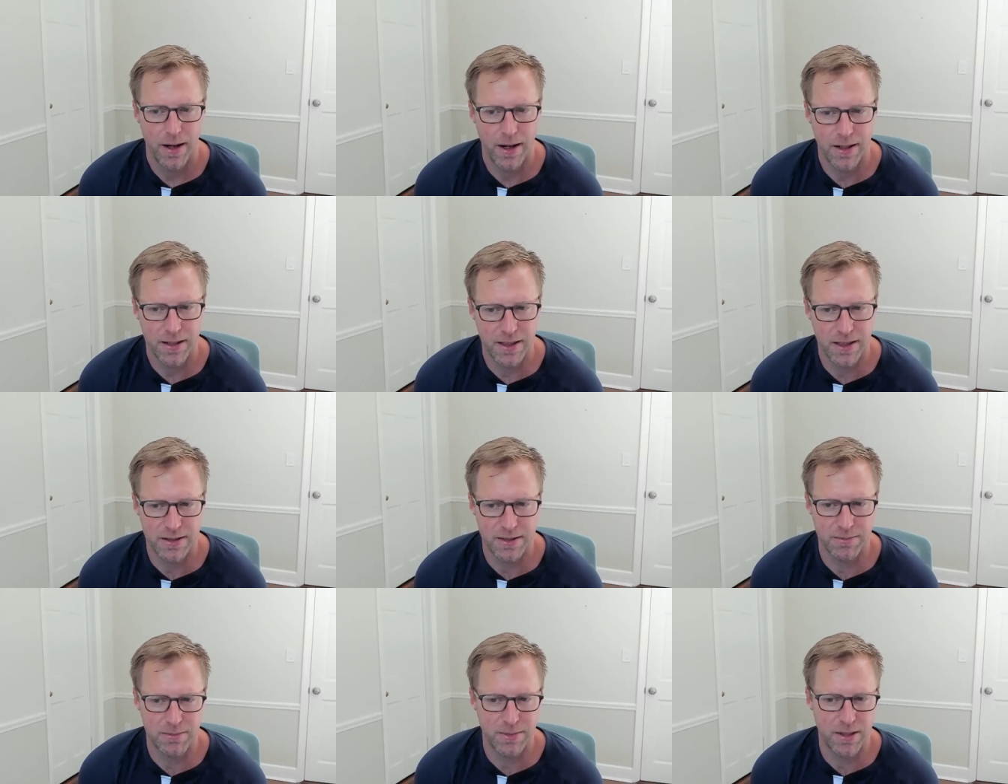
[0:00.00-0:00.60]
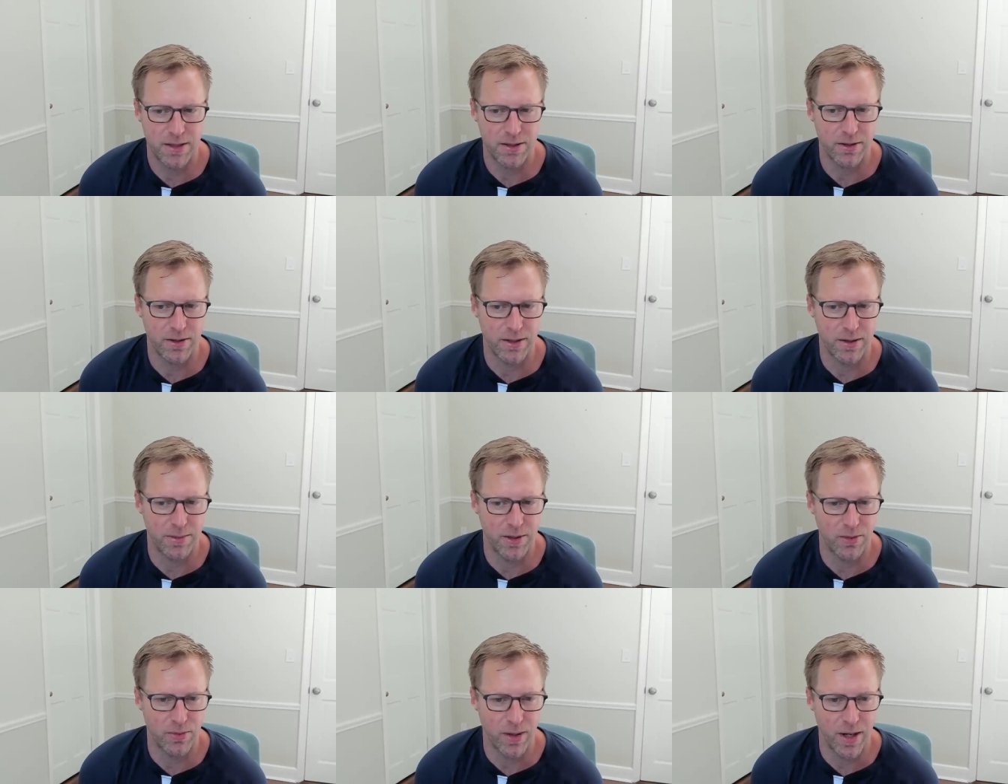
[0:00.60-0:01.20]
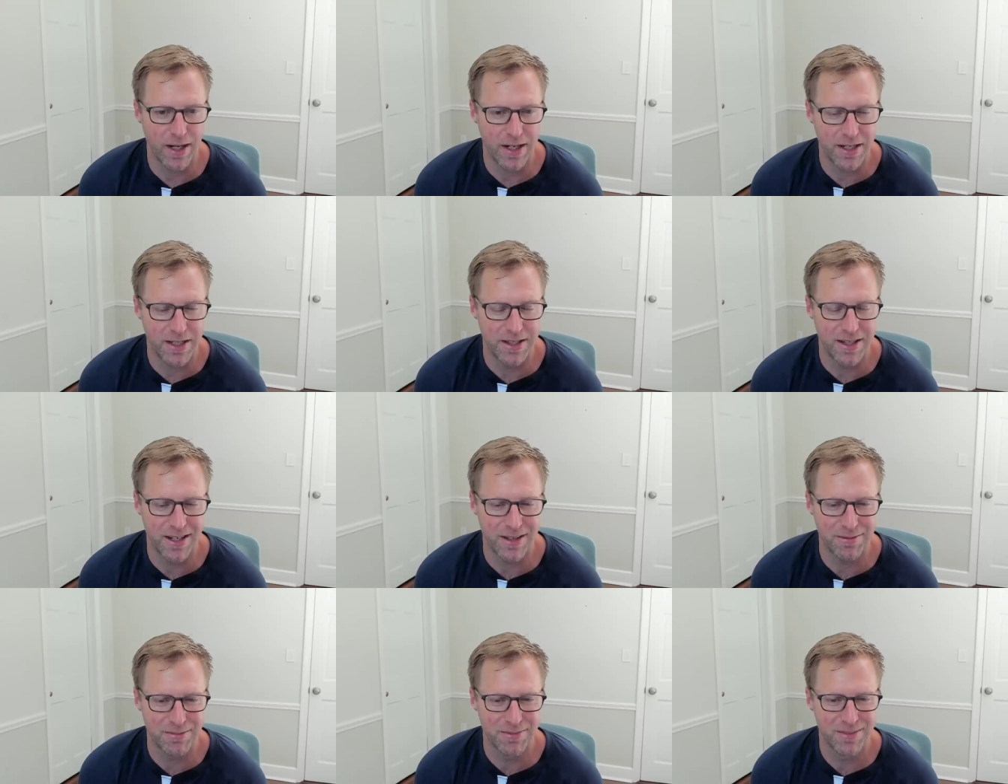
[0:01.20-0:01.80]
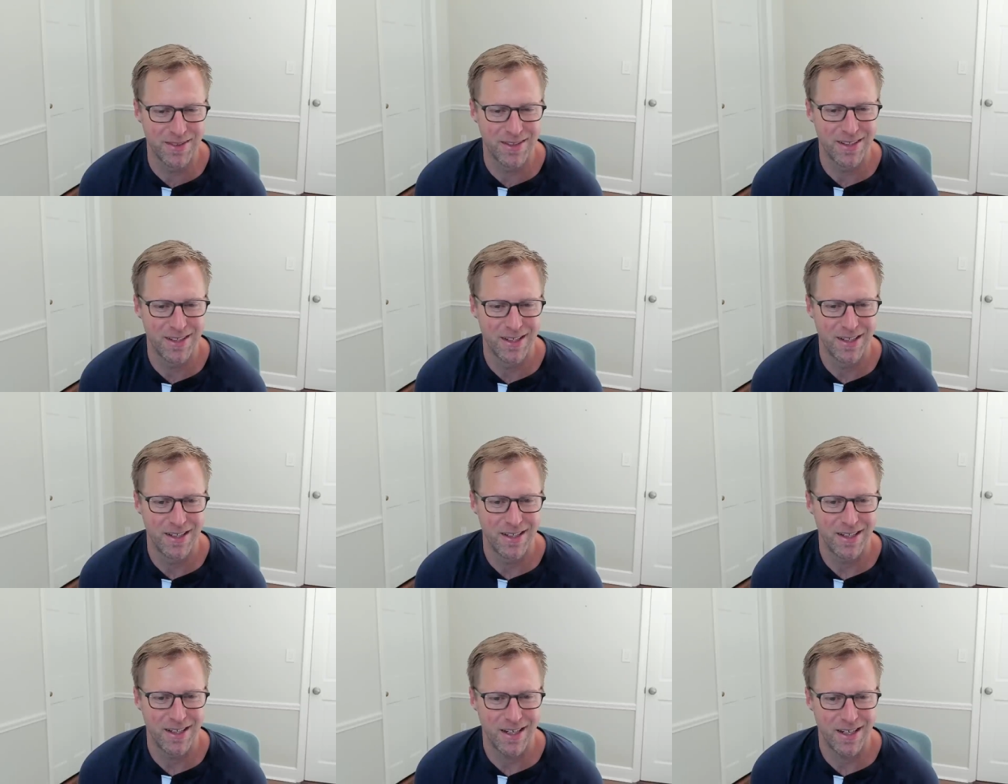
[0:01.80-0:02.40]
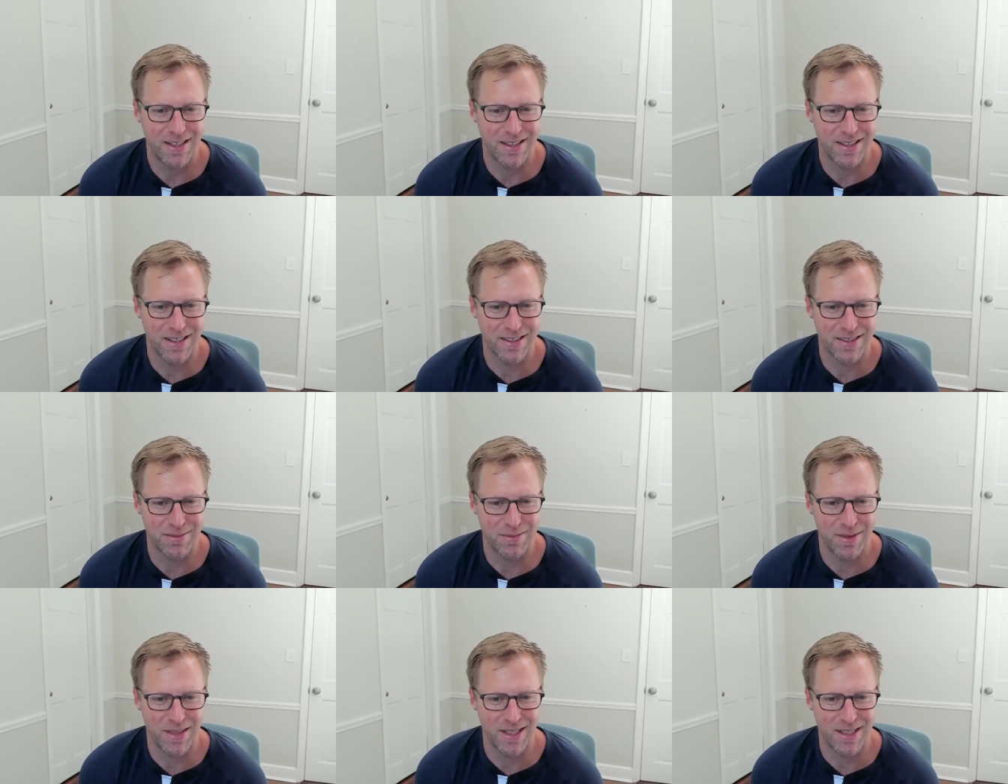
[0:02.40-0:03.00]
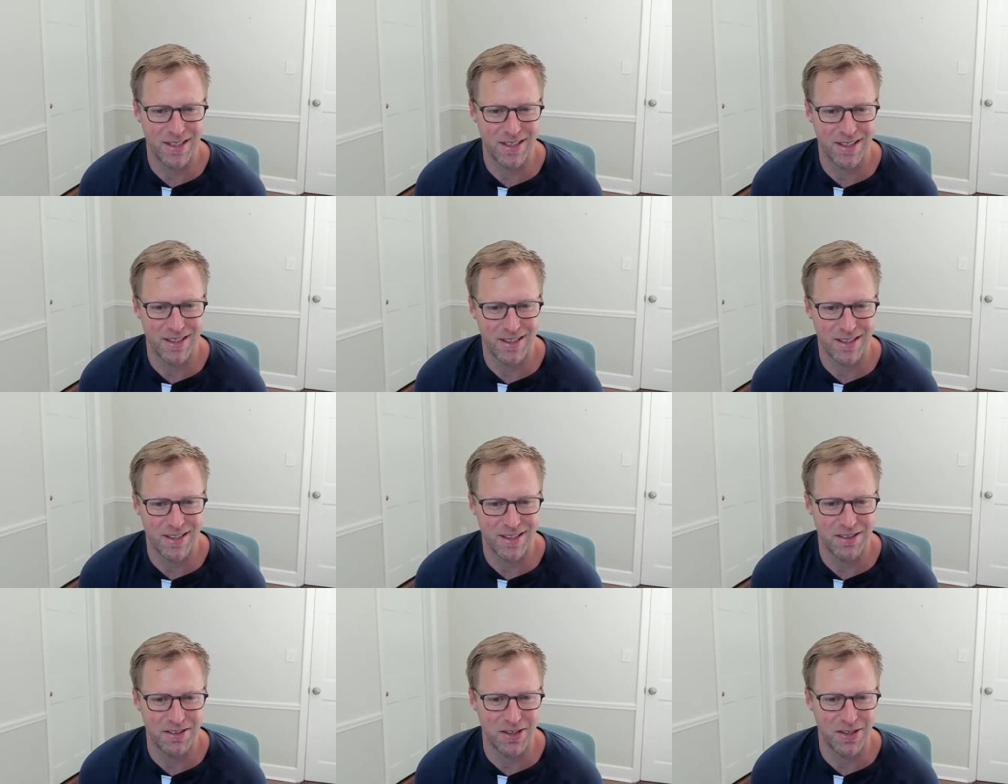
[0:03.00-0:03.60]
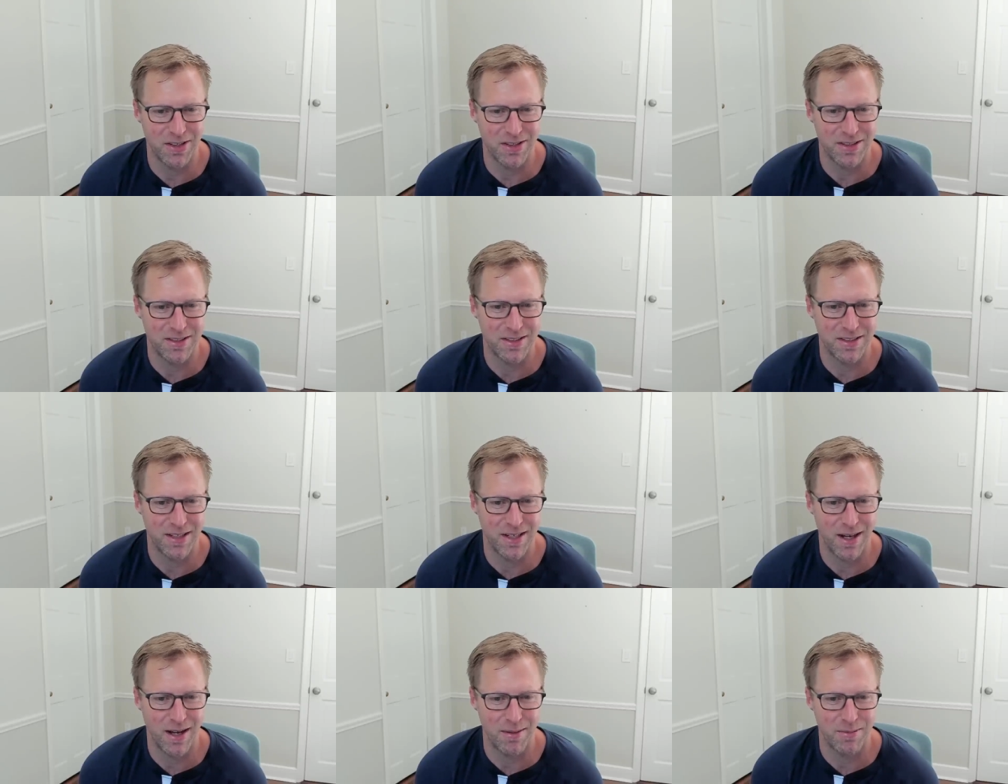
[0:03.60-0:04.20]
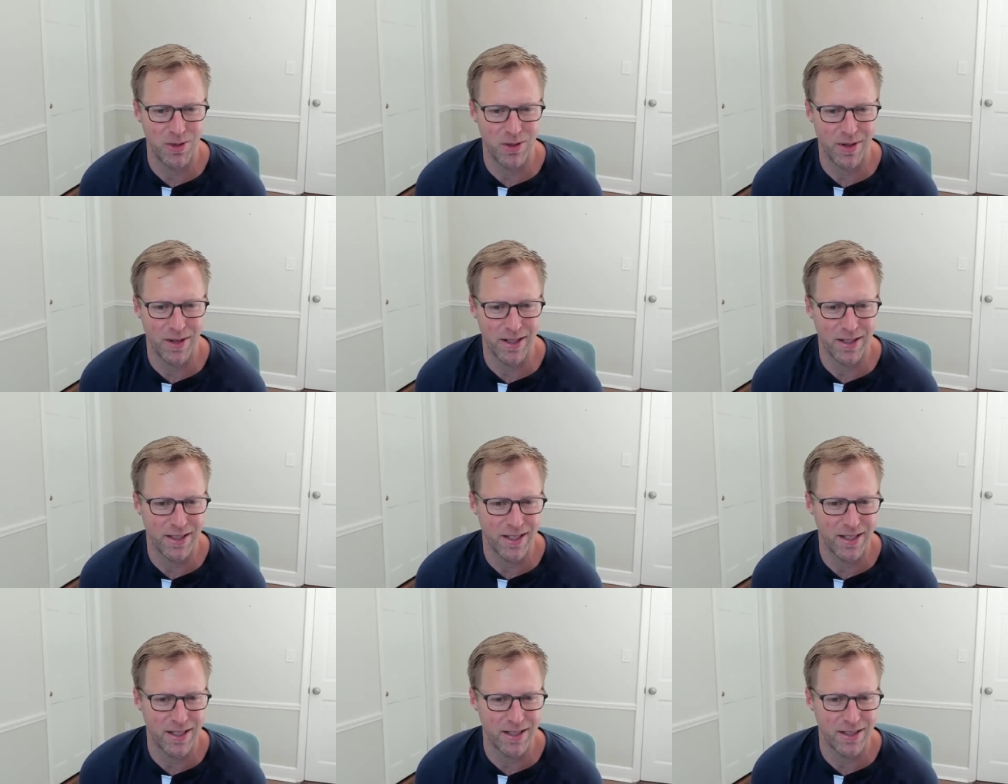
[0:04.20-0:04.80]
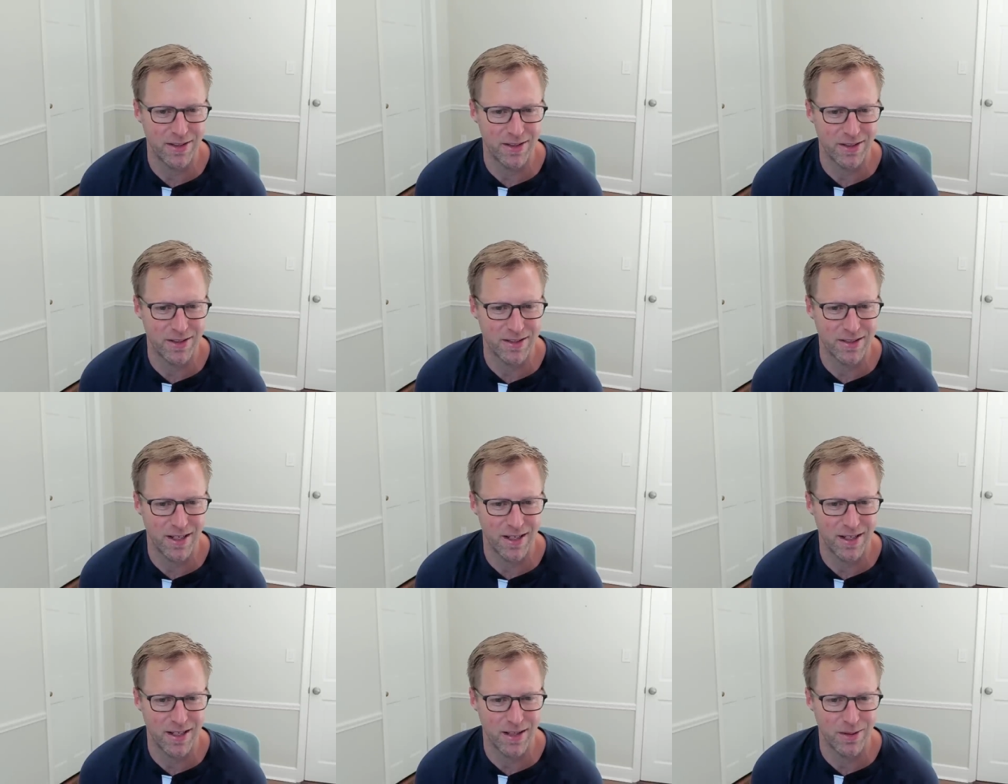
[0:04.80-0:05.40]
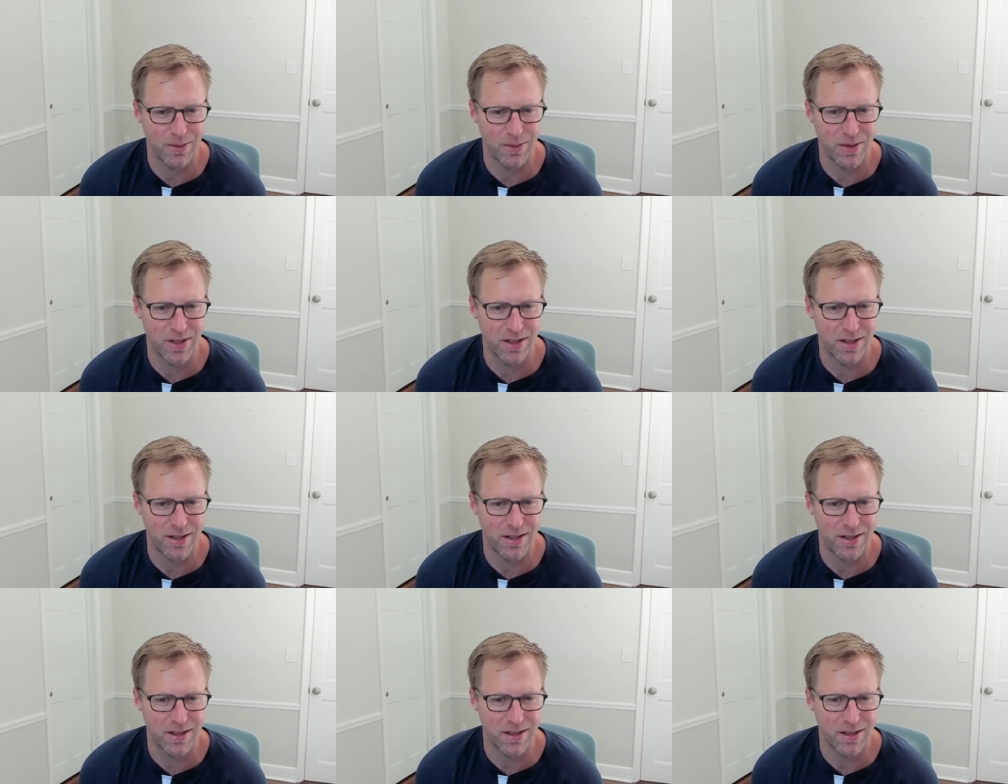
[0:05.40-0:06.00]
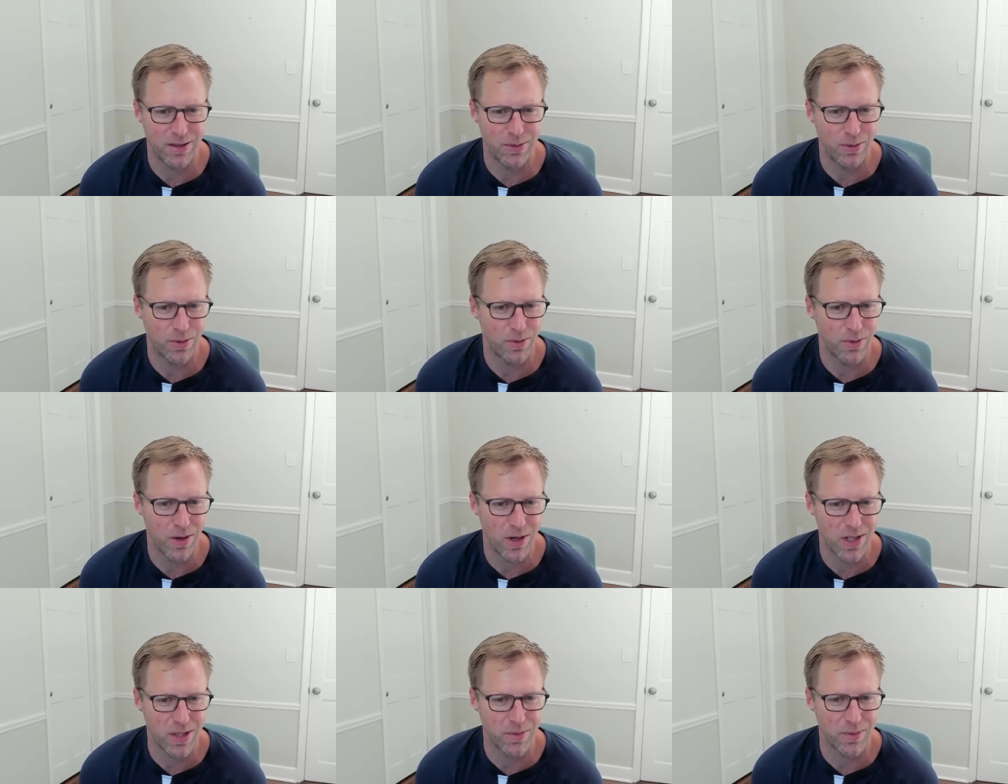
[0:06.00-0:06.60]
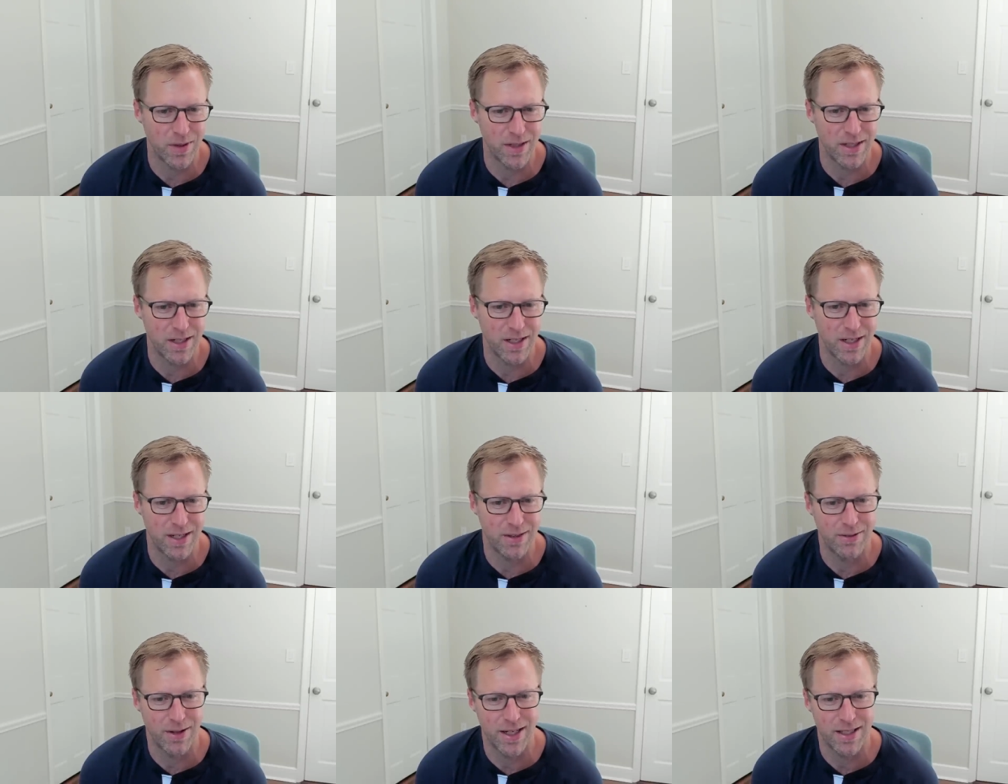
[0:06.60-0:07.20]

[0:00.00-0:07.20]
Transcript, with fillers: It doesn't mean you're going to be right in them, it doesn't mean you know you see a muln it looks like it was you were wrong one day